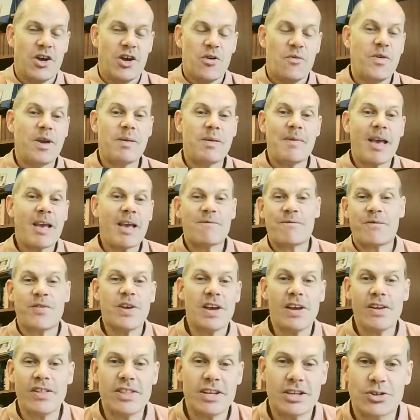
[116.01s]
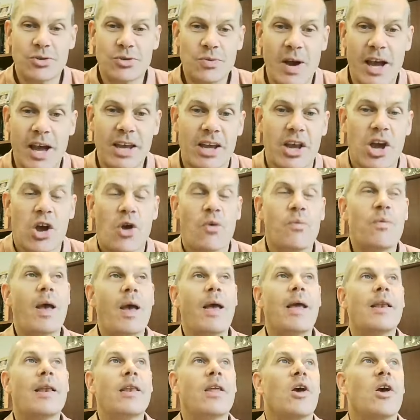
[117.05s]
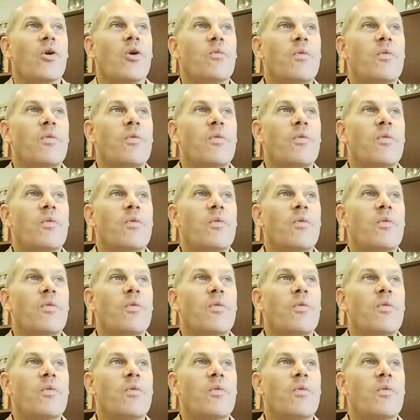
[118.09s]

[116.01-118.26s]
We may feel this way when